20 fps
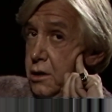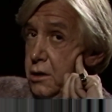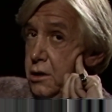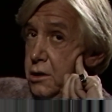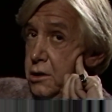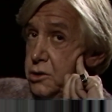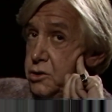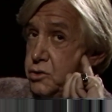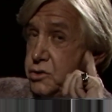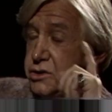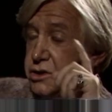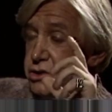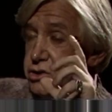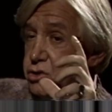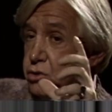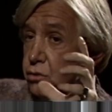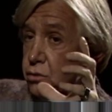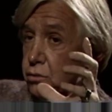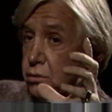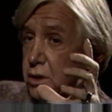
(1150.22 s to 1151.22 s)
Uh, you
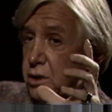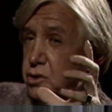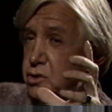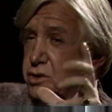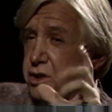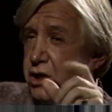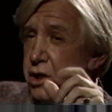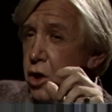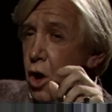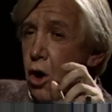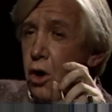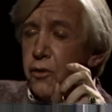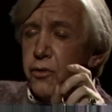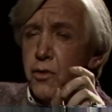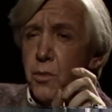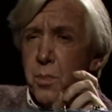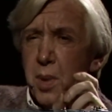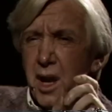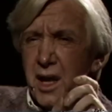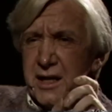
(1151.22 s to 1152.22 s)
did your you did an
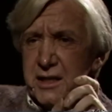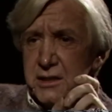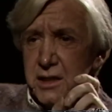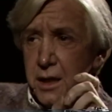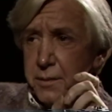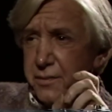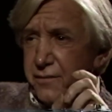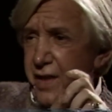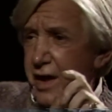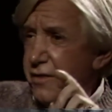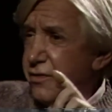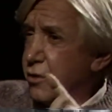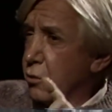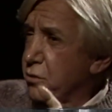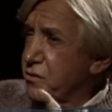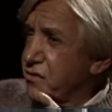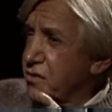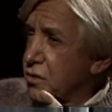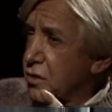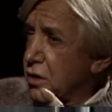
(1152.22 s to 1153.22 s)
Arthur Blake type of act.
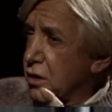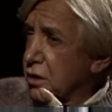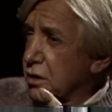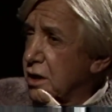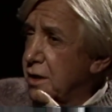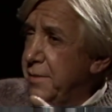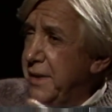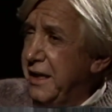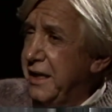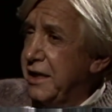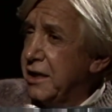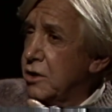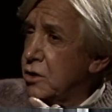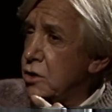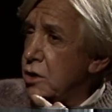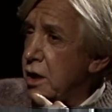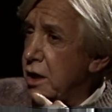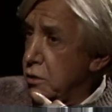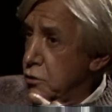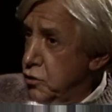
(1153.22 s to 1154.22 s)
There was an, a
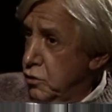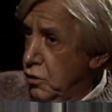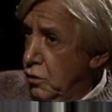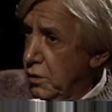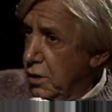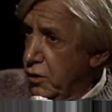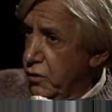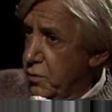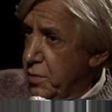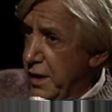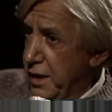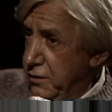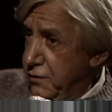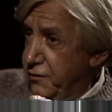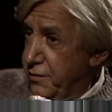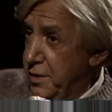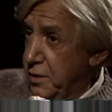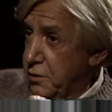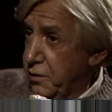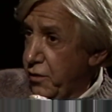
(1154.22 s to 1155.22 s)
comedian, and you know Arthur Blake. Are
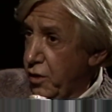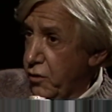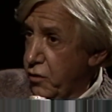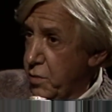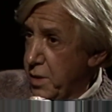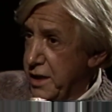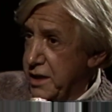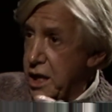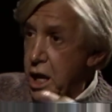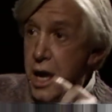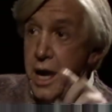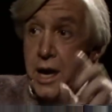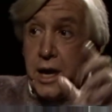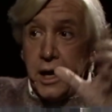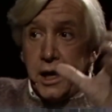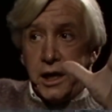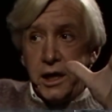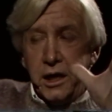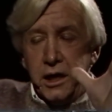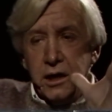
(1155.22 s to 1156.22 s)
you familiar with Arthur Blake? Mm-hmm.
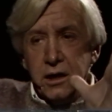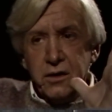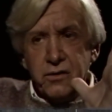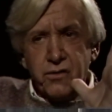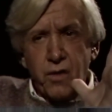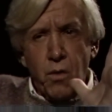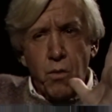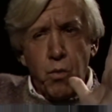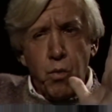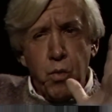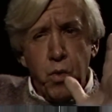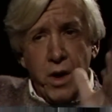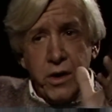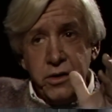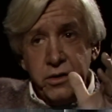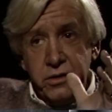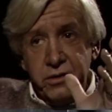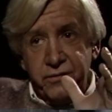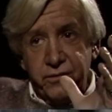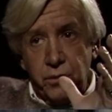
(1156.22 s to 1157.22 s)
He is a
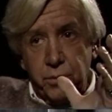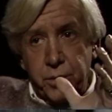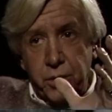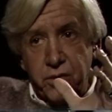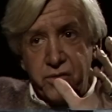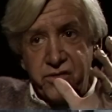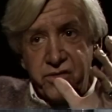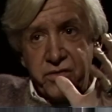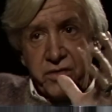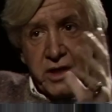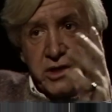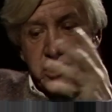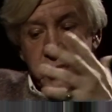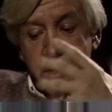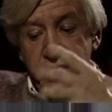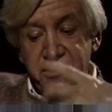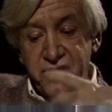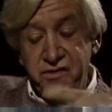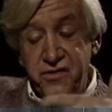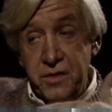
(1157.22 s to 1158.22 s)
wonderful person that
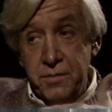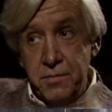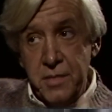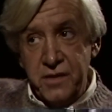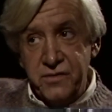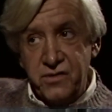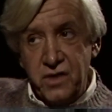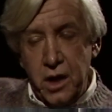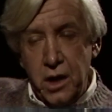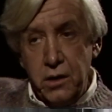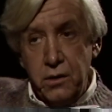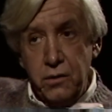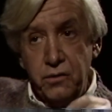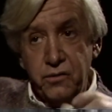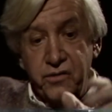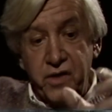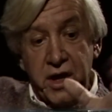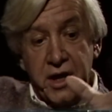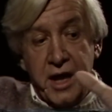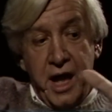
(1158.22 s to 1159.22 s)
dresses in men's
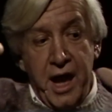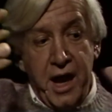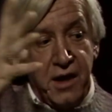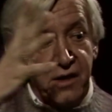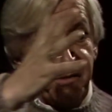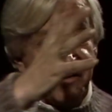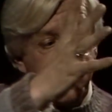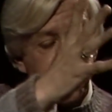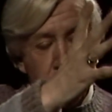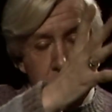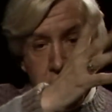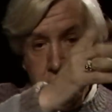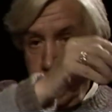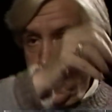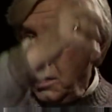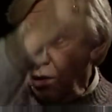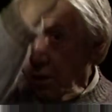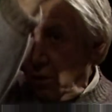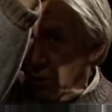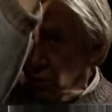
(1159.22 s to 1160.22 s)
clothes and has
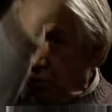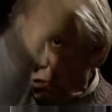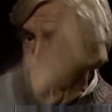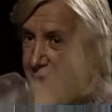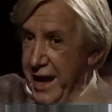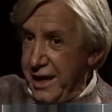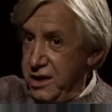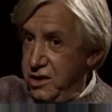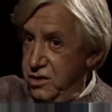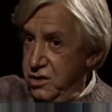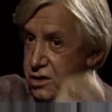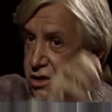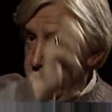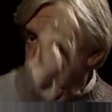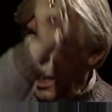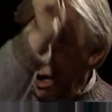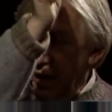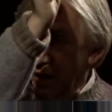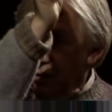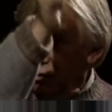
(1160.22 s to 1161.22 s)
a rack
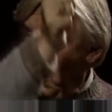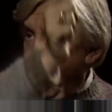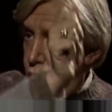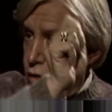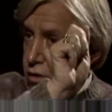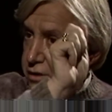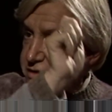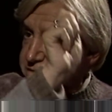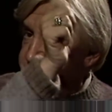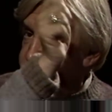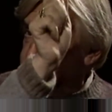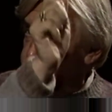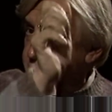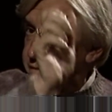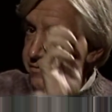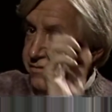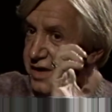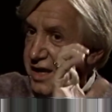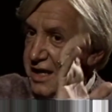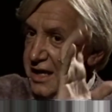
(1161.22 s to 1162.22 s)
mm-hmm. and all his
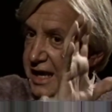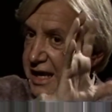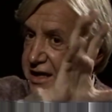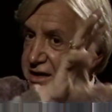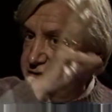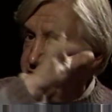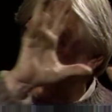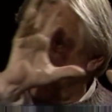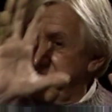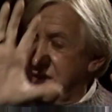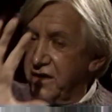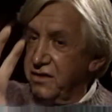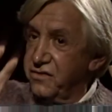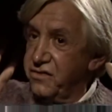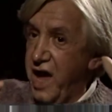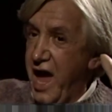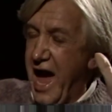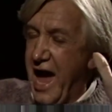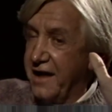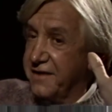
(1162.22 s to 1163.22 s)
lovely ladies' well, things,
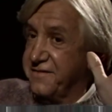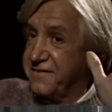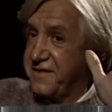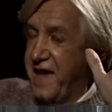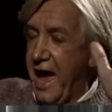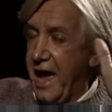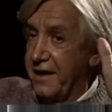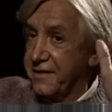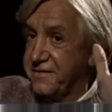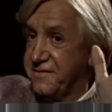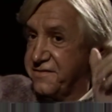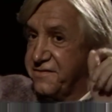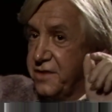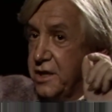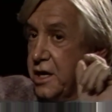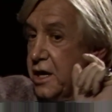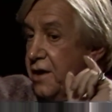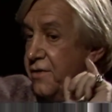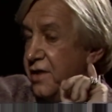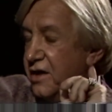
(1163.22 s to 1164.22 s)
I, I hats, always, hats.
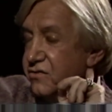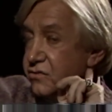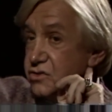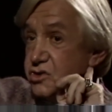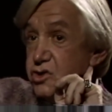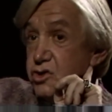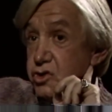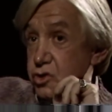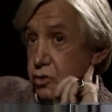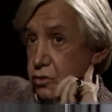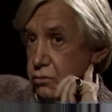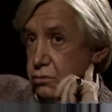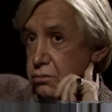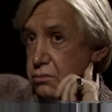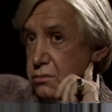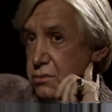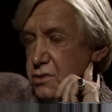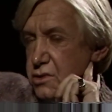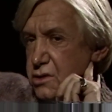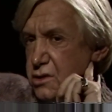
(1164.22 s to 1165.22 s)
I always that's felt what you that do. I
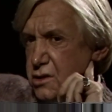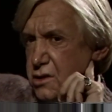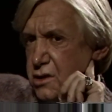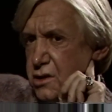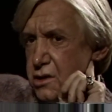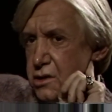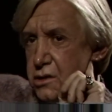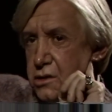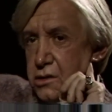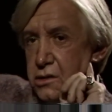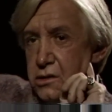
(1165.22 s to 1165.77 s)
always felt that if